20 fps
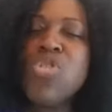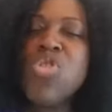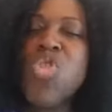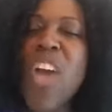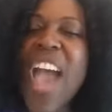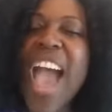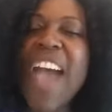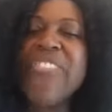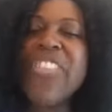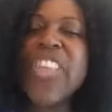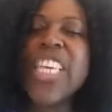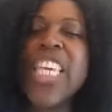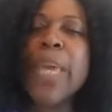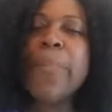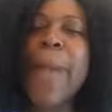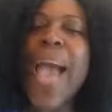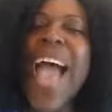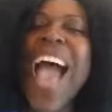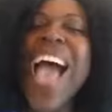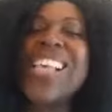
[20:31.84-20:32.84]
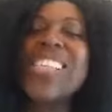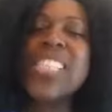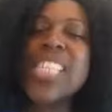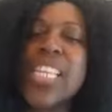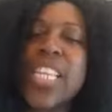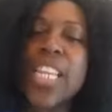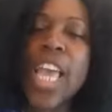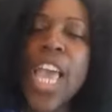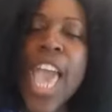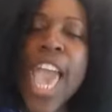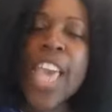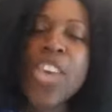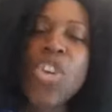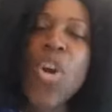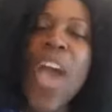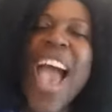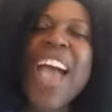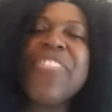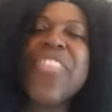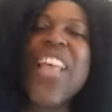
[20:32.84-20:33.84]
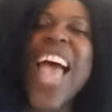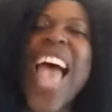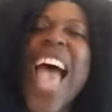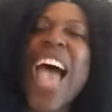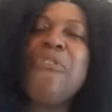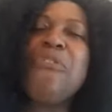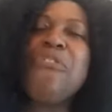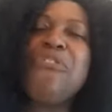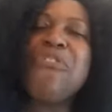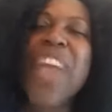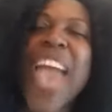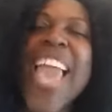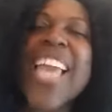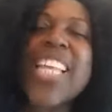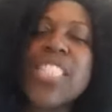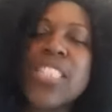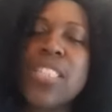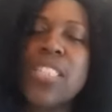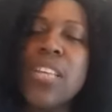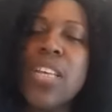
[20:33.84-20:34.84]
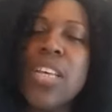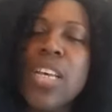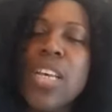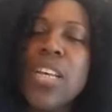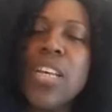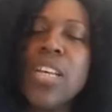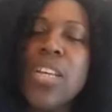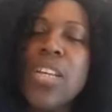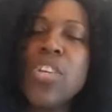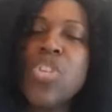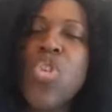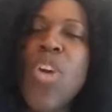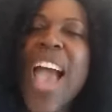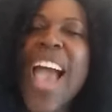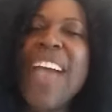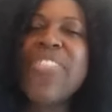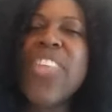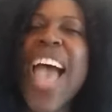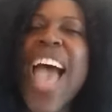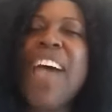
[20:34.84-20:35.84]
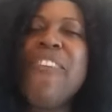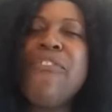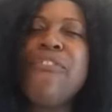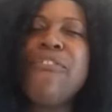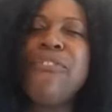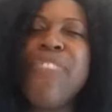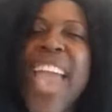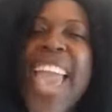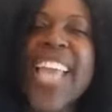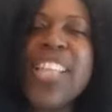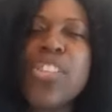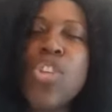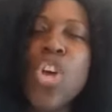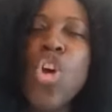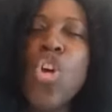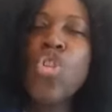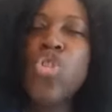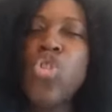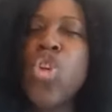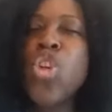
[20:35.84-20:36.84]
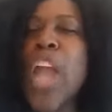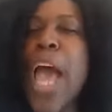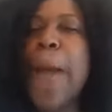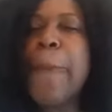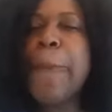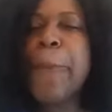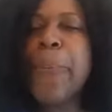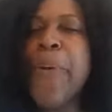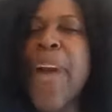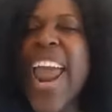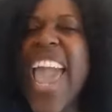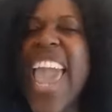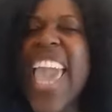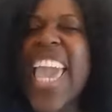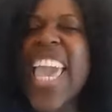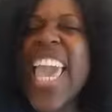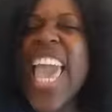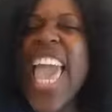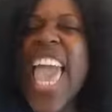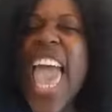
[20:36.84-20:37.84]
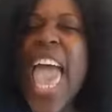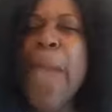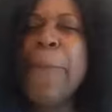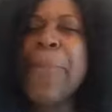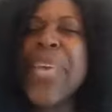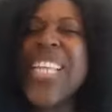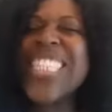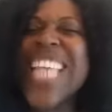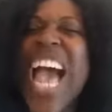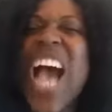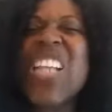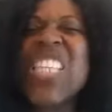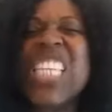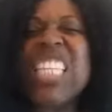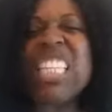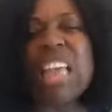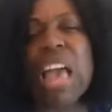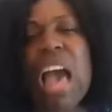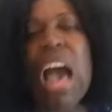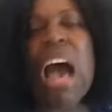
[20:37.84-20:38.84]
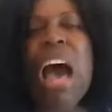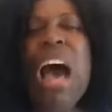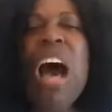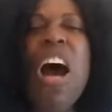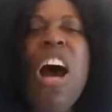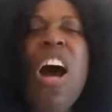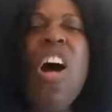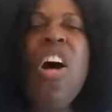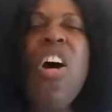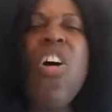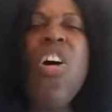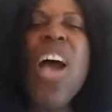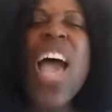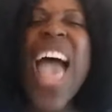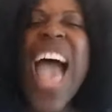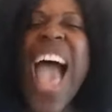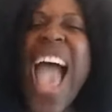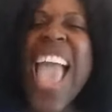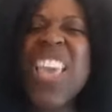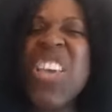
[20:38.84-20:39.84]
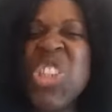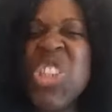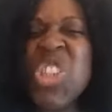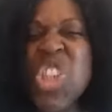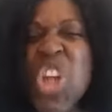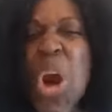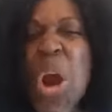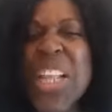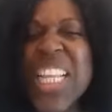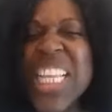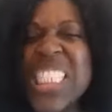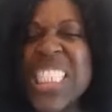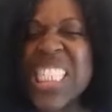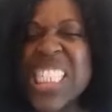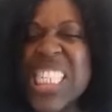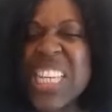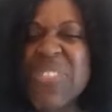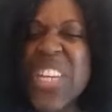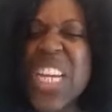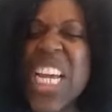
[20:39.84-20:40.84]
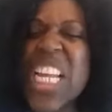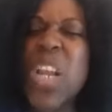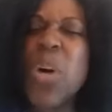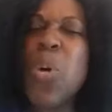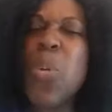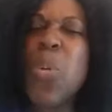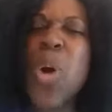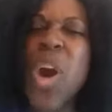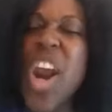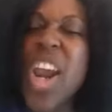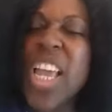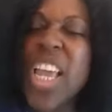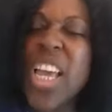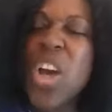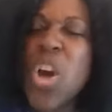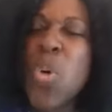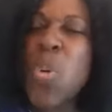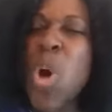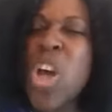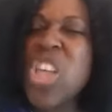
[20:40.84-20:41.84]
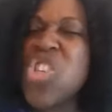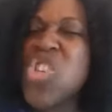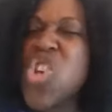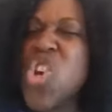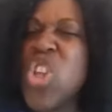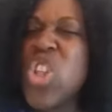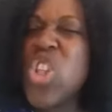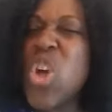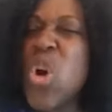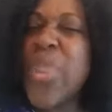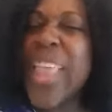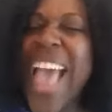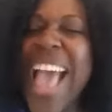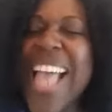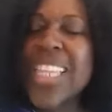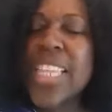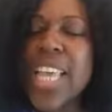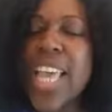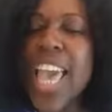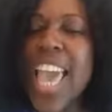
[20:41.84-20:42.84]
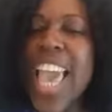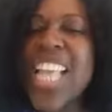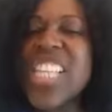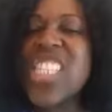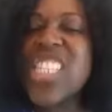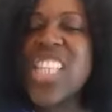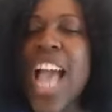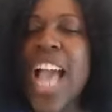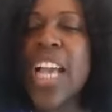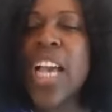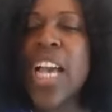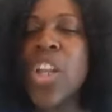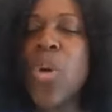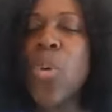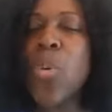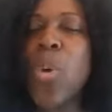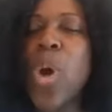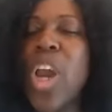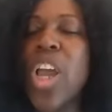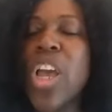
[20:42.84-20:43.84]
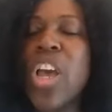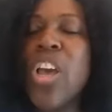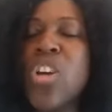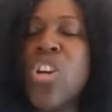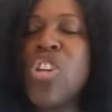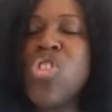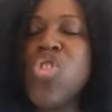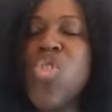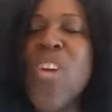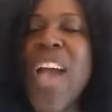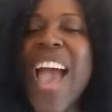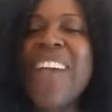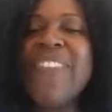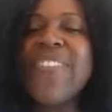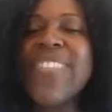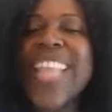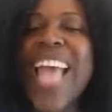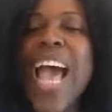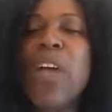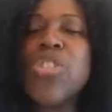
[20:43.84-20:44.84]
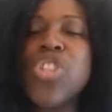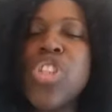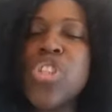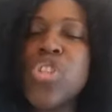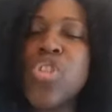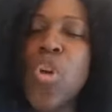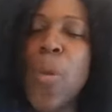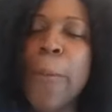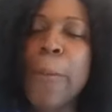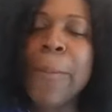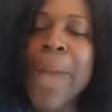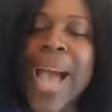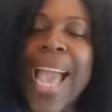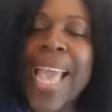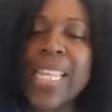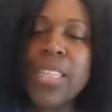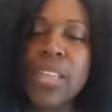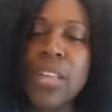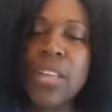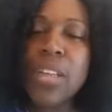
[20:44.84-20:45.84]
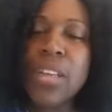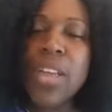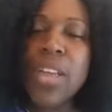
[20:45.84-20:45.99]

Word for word: You have to keep asking and you have to have faith. You have to have faith do not pray and be doubted. Oh, are you sure this is even going to work? Once you do that, it's not going to work because you have doubt in your mind.